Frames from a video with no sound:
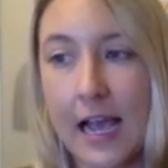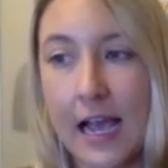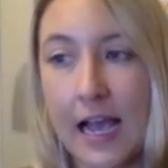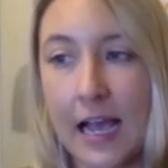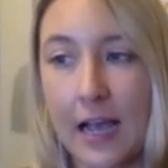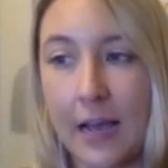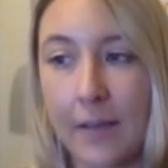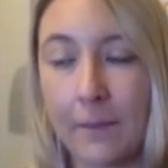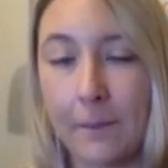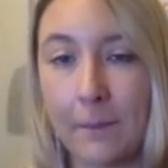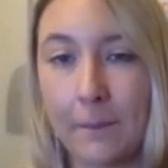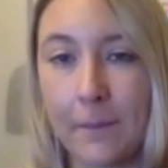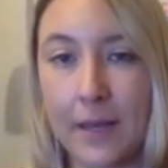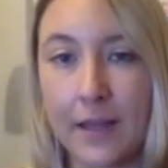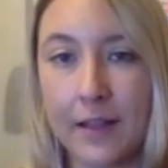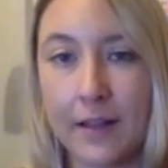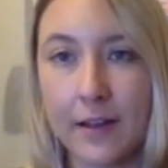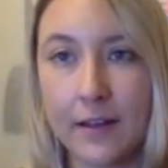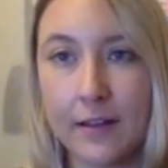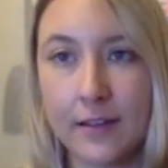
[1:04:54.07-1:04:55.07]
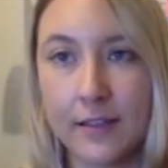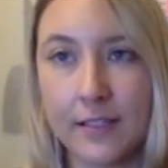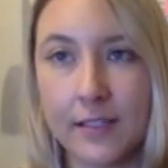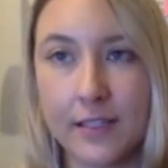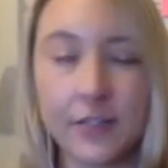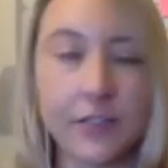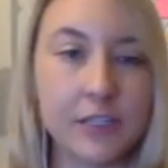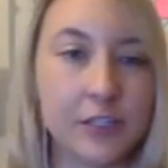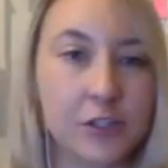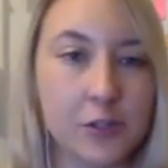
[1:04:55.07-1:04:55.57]
But
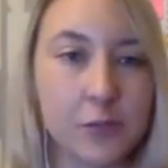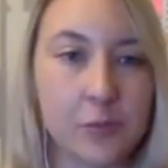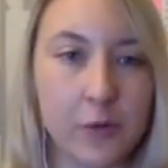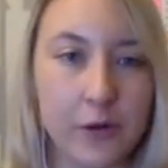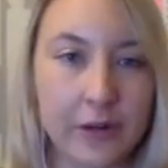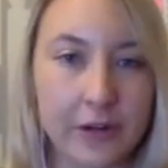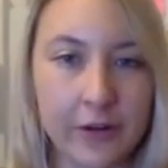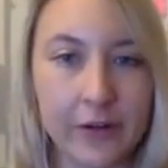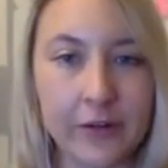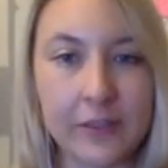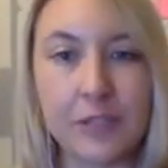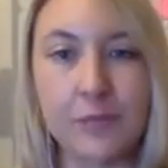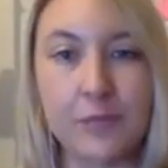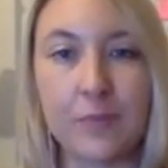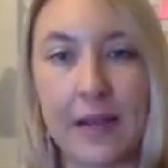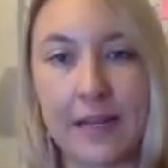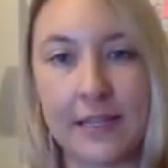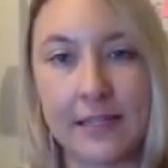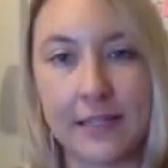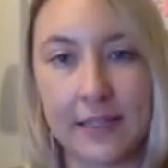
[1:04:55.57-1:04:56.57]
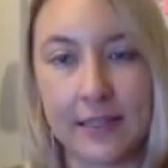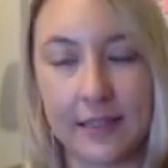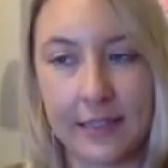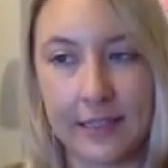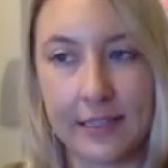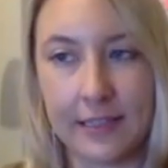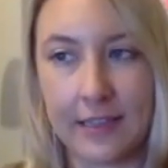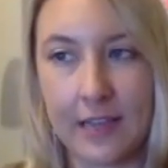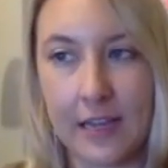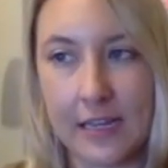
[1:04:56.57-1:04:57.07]
series 2.0 is
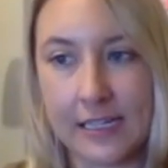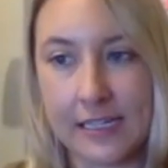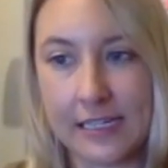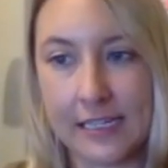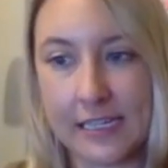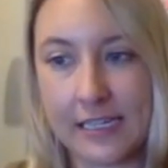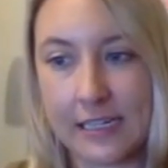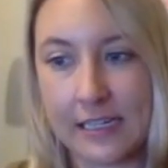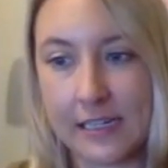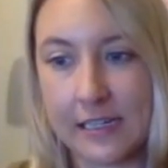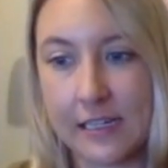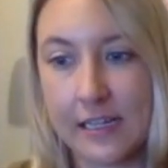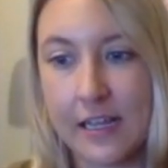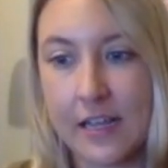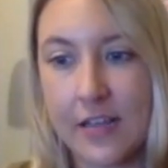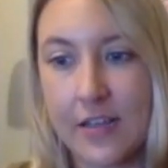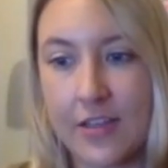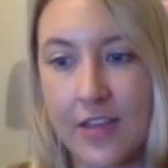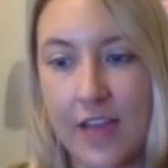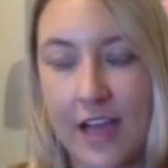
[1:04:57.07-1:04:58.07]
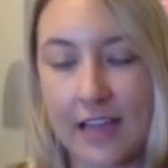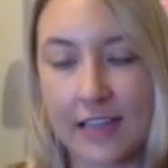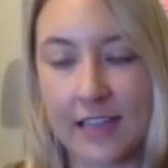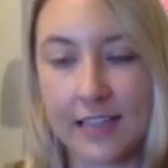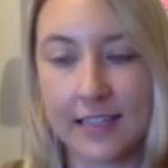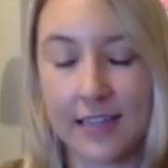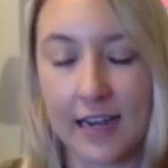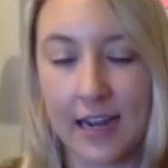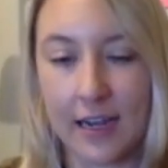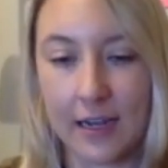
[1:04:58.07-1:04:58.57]
basically the idea
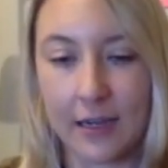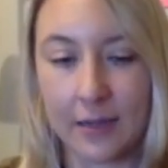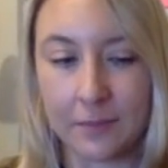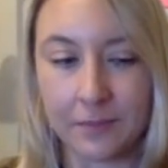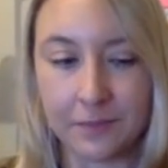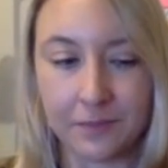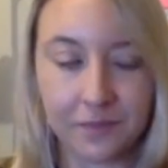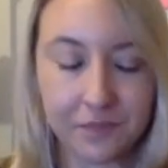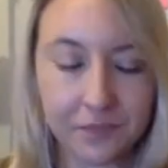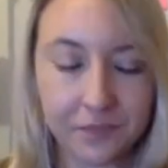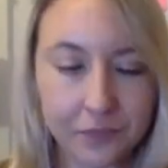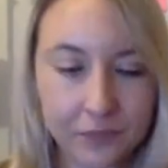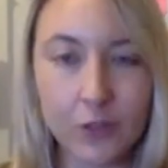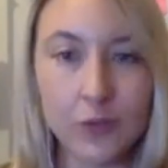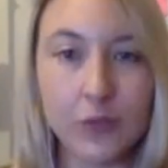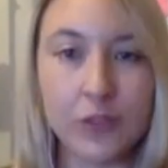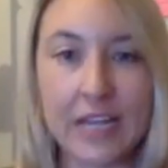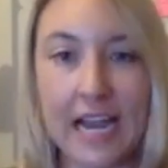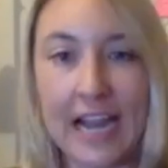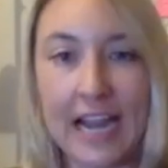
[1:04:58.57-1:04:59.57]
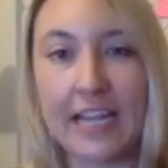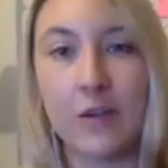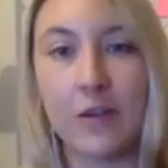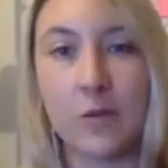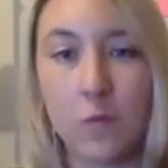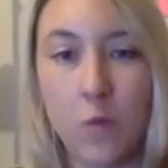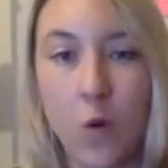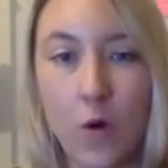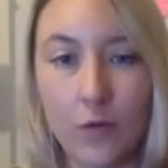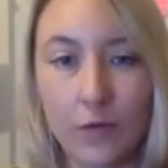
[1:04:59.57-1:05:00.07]
that you take
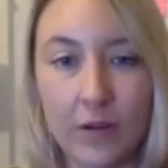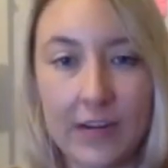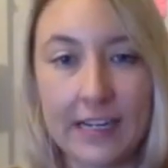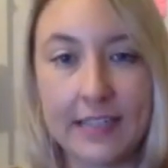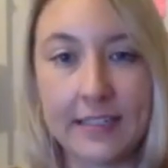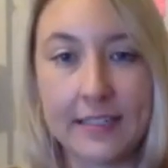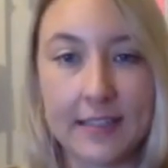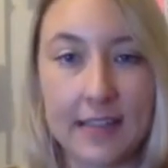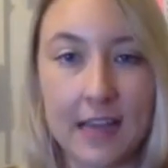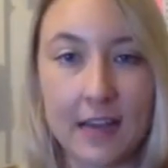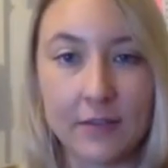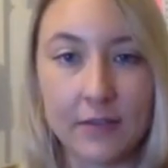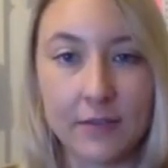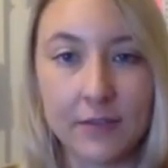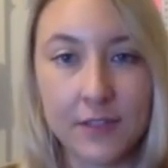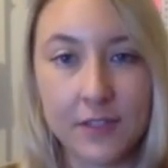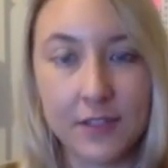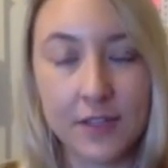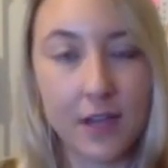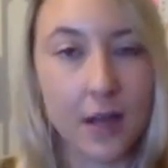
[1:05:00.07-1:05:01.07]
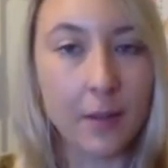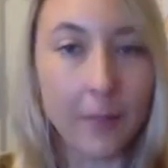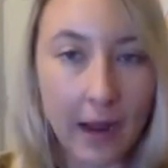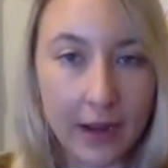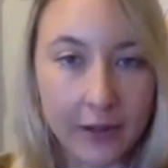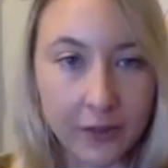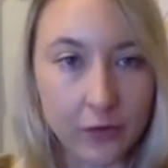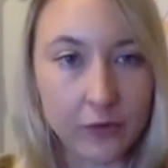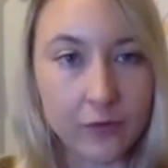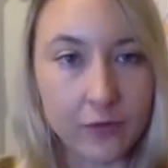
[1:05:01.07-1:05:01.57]
what readers loved
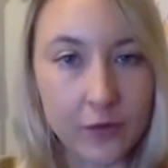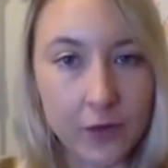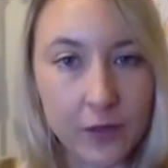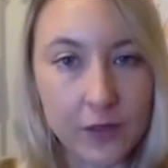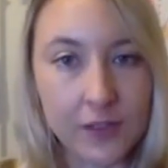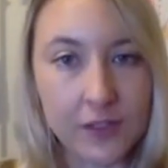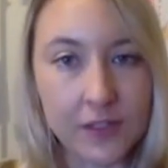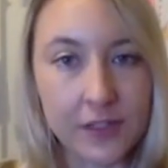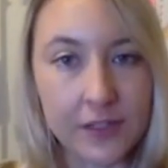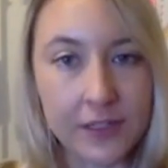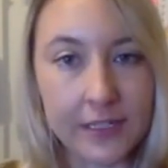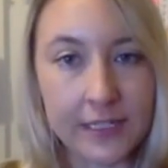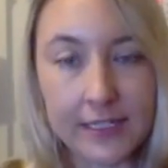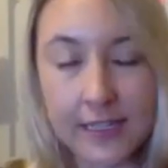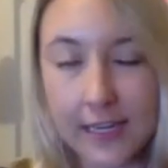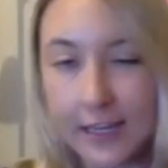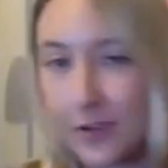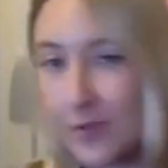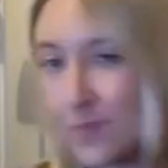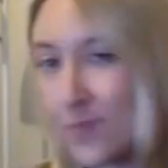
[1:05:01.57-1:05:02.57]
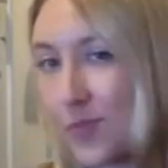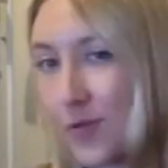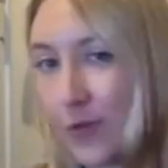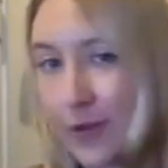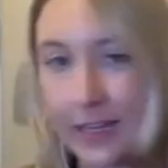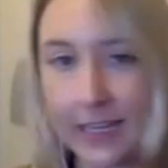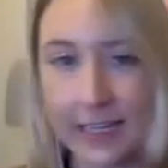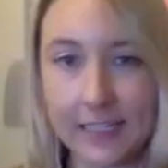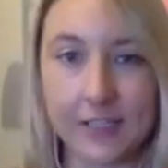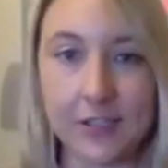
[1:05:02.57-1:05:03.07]
about your first series and you put
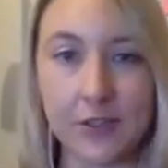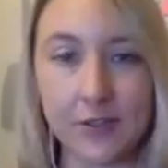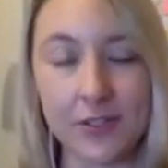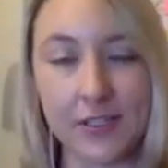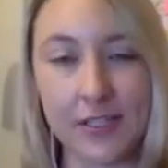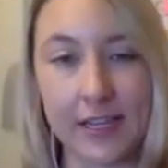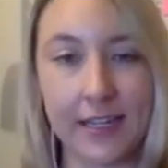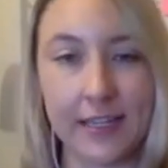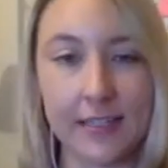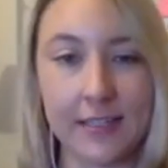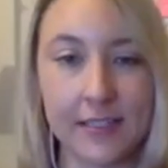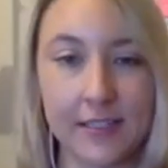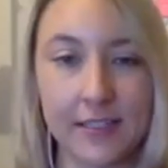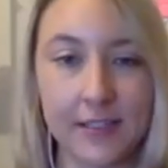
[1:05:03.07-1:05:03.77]
it into your second